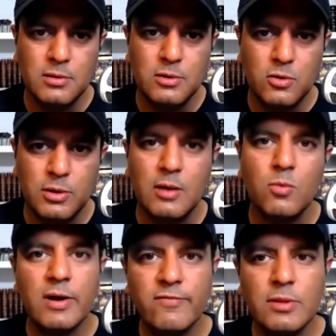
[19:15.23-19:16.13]
Okay,
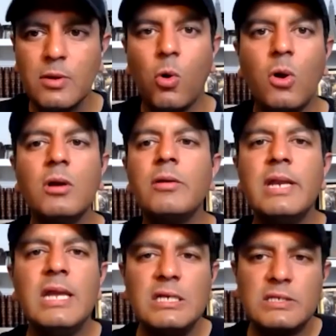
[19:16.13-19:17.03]
wherever all
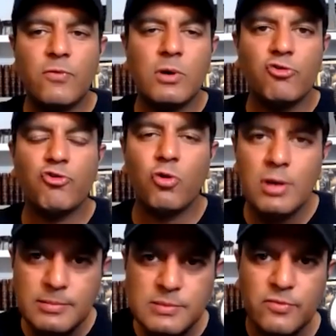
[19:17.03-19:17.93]
needs for control comes from